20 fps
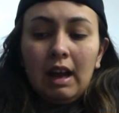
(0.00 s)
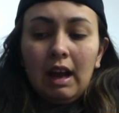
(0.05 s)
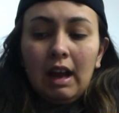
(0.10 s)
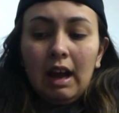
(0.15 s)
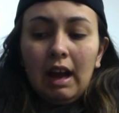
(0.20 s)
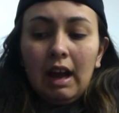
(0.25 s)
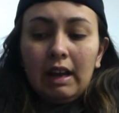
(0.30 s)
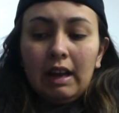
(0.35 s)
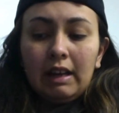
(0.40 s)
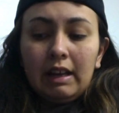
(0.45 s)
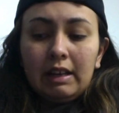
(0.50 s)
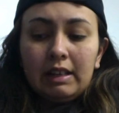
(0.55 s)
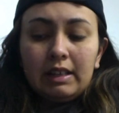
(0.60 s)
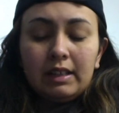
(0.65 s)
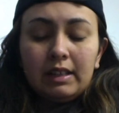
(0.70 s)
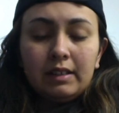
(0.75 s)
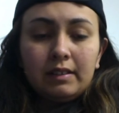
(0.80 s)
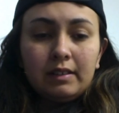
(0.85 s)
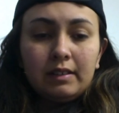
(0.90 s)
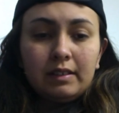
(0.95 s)
I
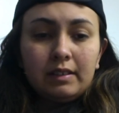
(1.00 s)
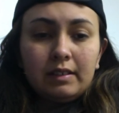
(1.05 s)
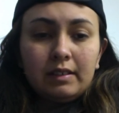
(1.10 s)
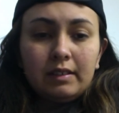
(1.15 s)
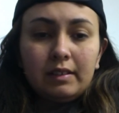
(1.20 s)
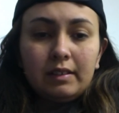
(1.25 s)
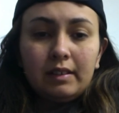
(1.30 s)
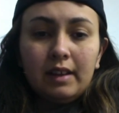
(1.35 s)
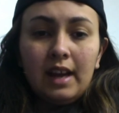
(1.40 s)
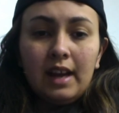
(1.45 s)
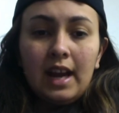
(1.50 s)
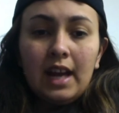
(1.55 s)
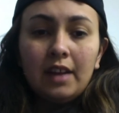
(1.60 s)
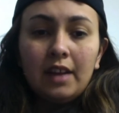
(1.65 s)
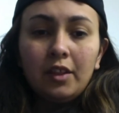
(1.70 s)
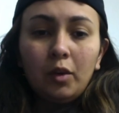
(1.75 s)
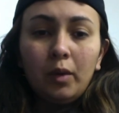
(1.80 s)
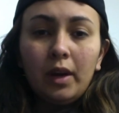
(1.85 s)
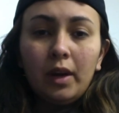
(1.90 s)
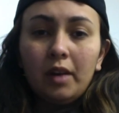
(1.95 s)
hated
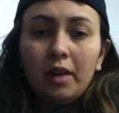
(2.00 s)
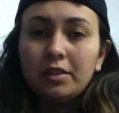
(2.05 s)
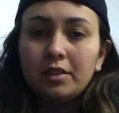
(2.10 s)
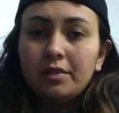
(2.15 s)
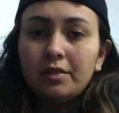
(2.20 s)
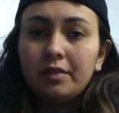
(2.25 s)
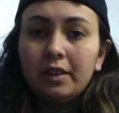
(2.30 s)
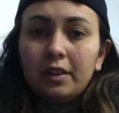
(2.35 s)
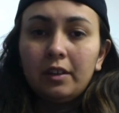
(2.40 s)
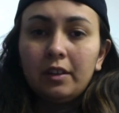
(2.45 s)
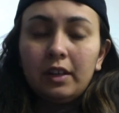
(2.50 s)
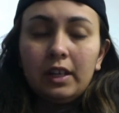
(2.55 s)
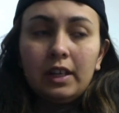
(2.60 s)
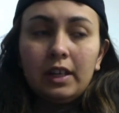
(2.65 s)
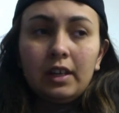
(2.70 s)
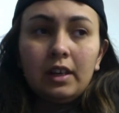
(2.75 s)
the way I was feeling.